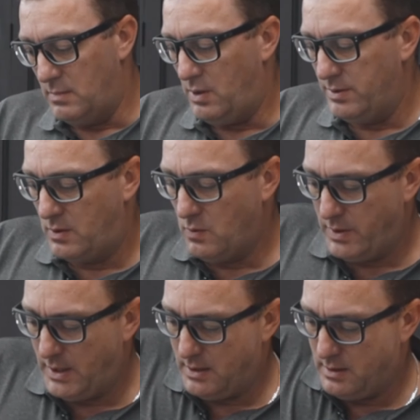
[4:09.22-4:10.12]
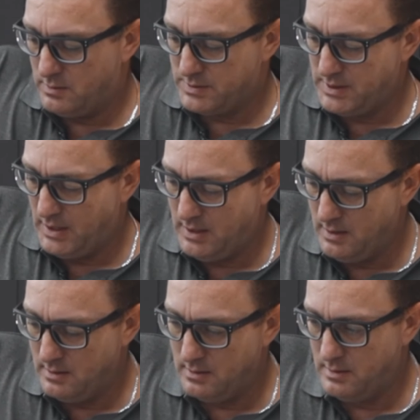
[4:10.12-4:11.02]
on the corner, you'll see
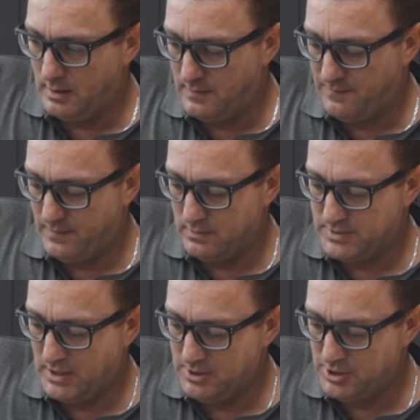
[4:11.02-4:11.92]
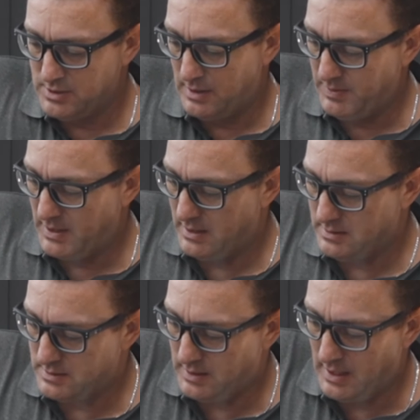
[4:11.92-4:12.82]
that the film tensions up
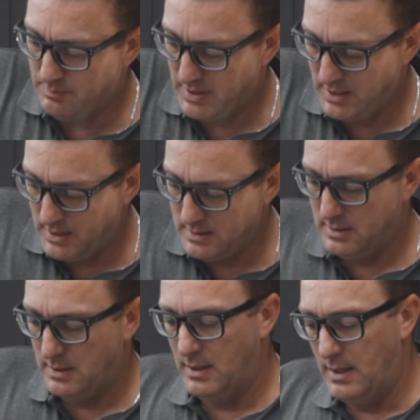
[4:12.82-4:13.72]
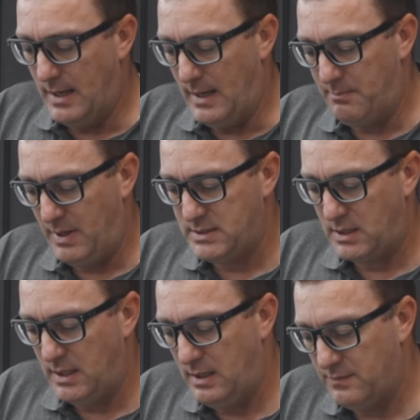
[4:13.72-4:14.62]
against the A-pillar and
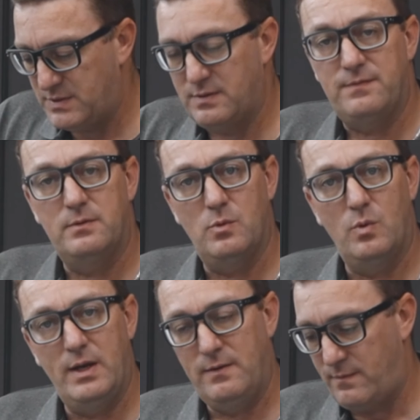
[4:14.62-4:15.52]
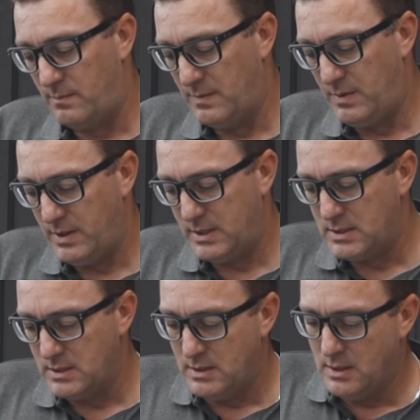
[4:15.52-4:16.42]
basically lifts the film away from the bonnet.
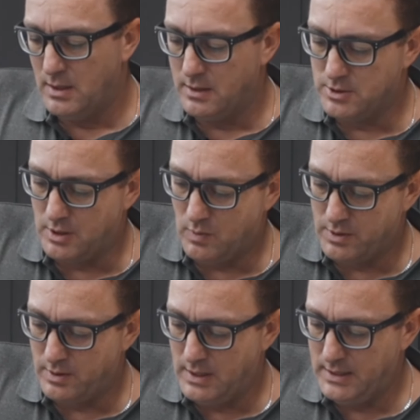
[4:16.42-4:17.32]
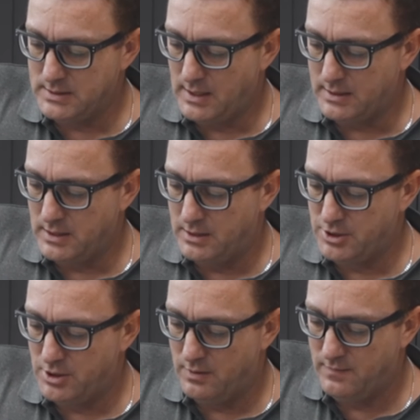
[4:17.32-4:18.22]
So you want to release that
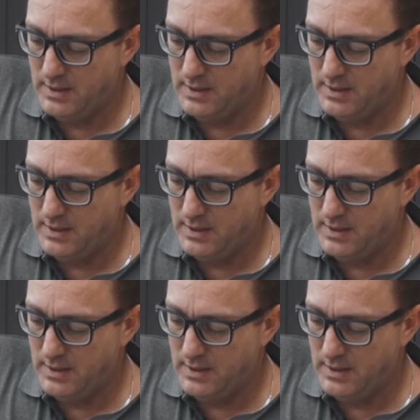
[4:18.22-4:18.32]
tension over